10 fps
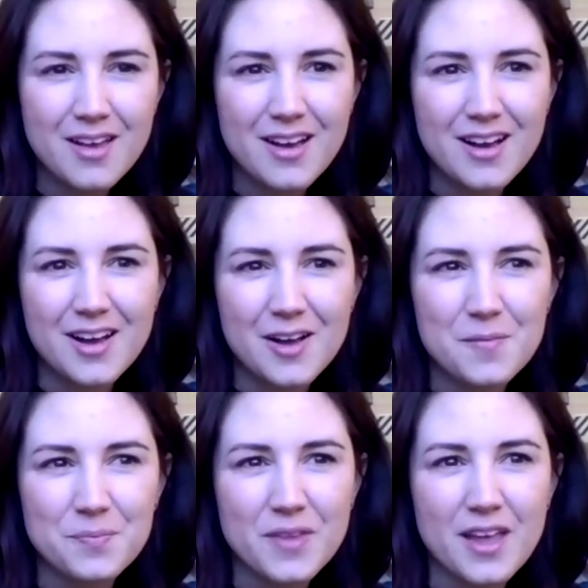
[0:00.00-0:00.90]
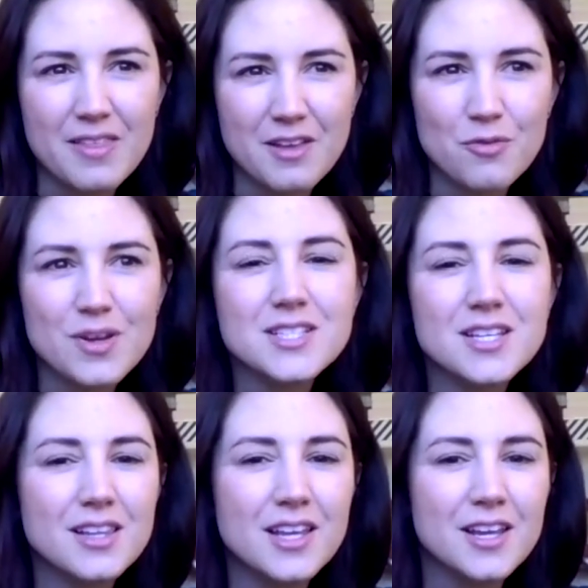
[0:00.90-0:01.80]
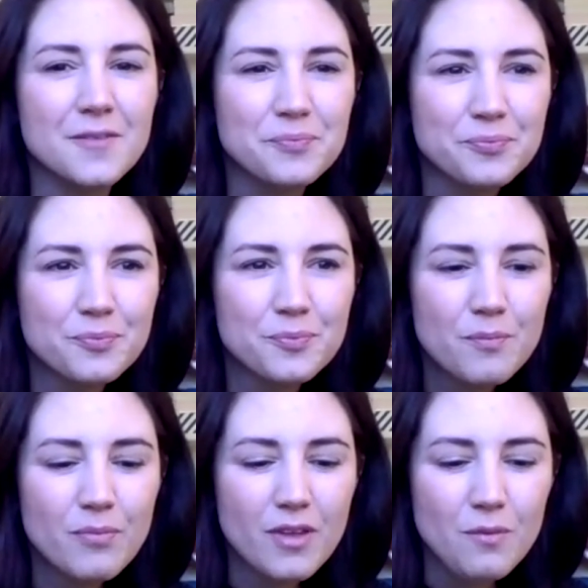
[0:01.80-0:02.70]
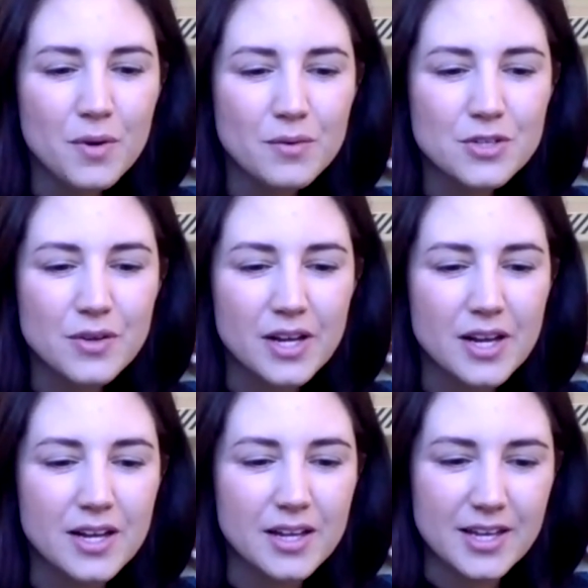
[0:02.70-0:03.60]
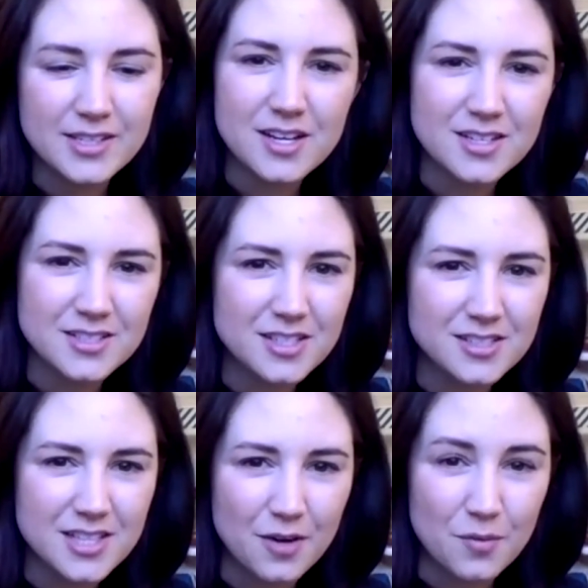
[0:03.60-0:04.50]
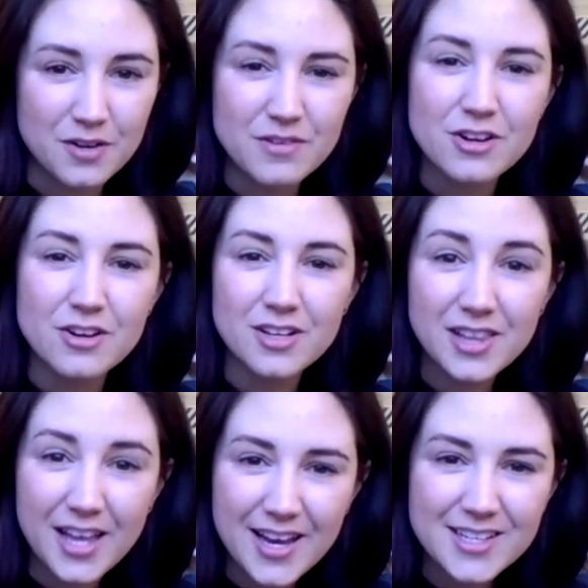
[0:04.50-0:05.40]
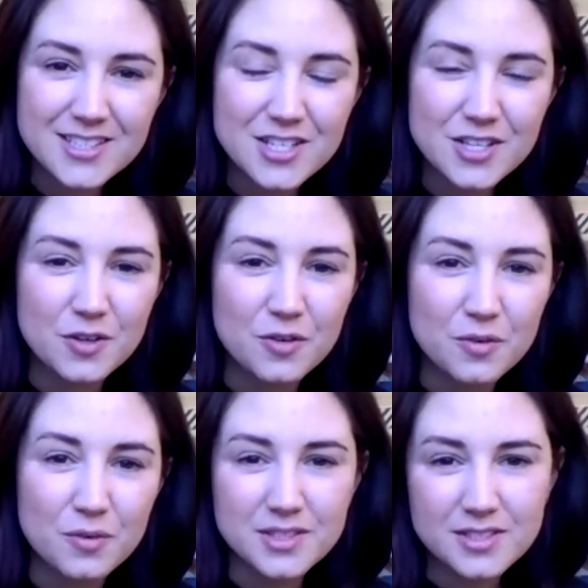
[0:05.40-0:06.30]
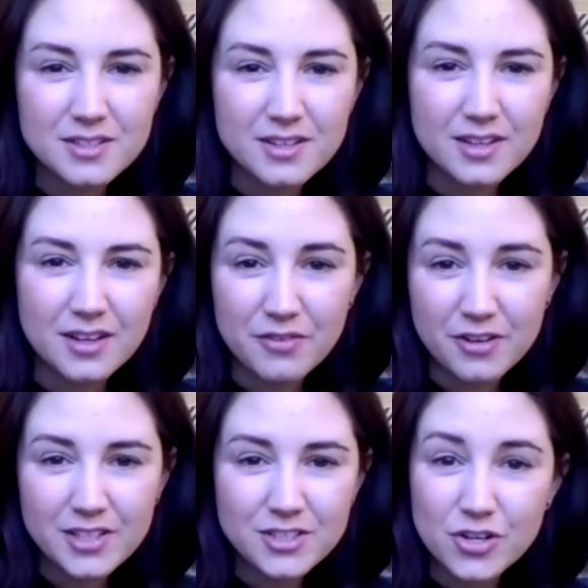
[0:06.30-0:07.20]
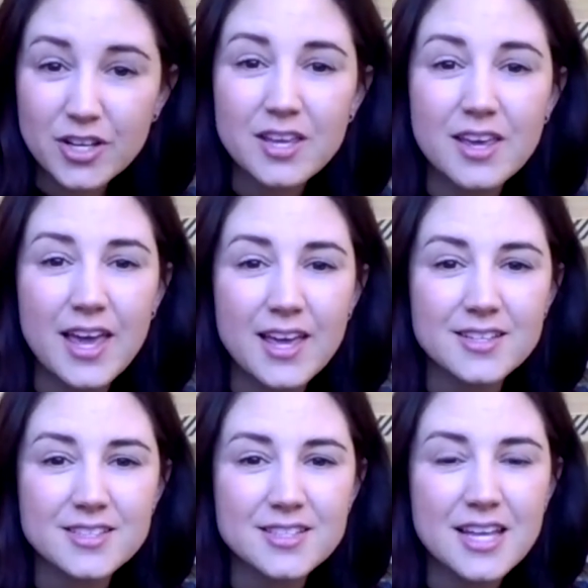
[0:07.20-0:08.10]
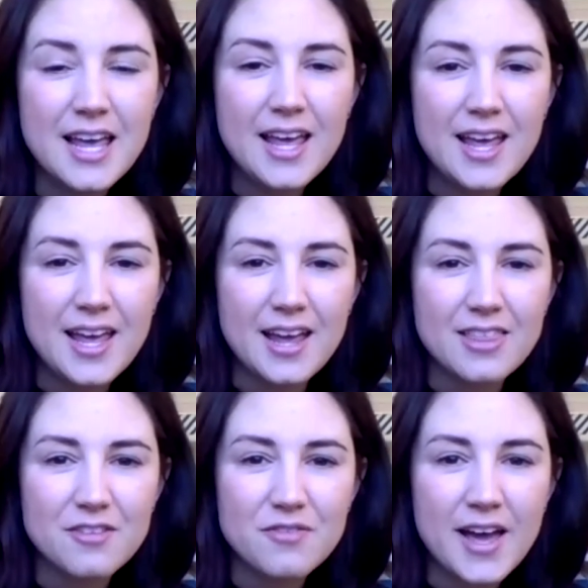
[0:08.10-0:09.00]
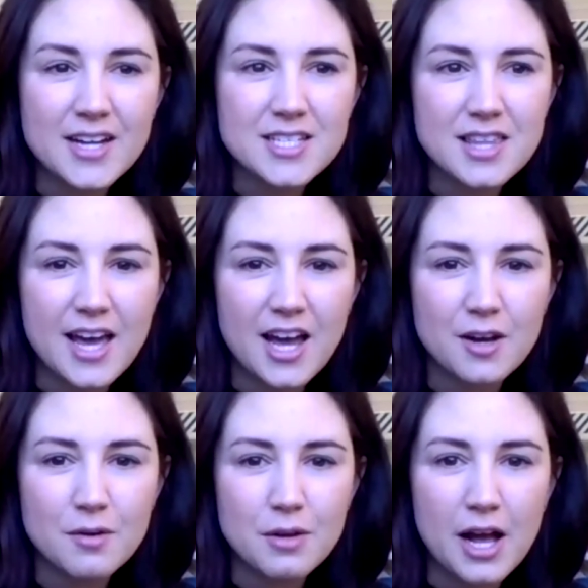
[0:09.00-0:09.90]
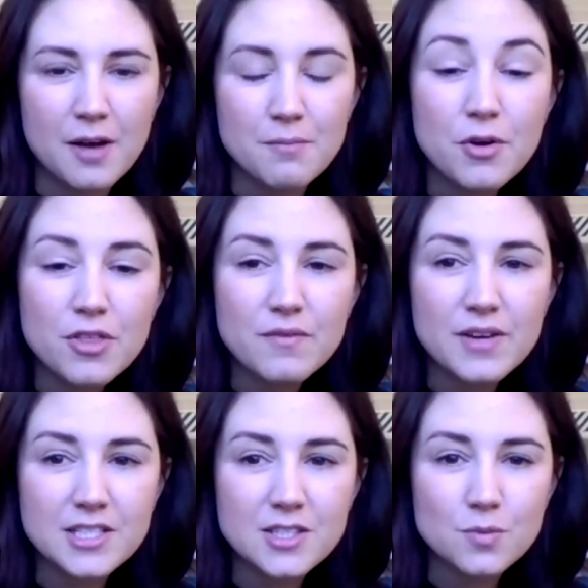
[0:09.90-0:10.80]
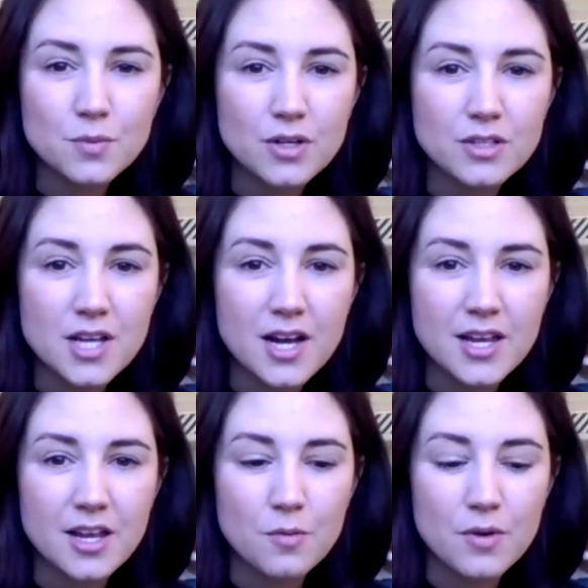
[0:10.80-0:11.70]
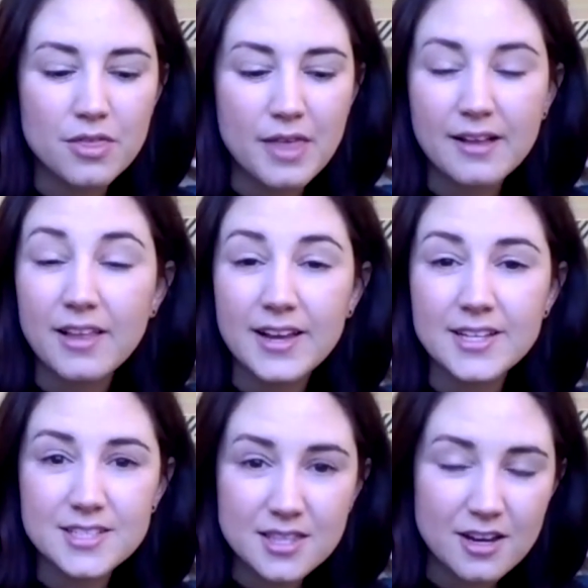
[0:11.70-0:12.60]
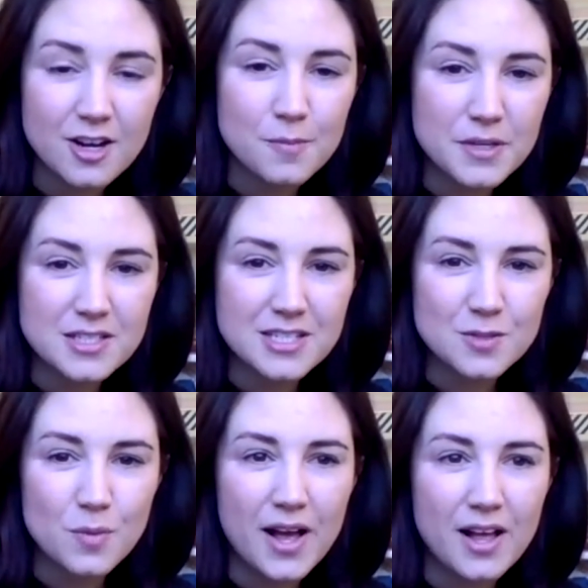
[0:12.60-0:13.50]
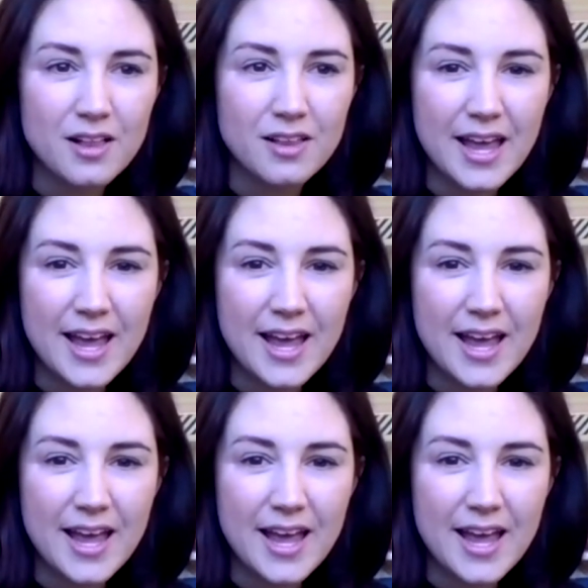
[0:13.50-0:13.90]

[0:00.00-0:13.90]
And then recently, we were doing a case consult on one of your clients who was a fairly tricky case. And the fact that both of us were talking with that client's therapist as well.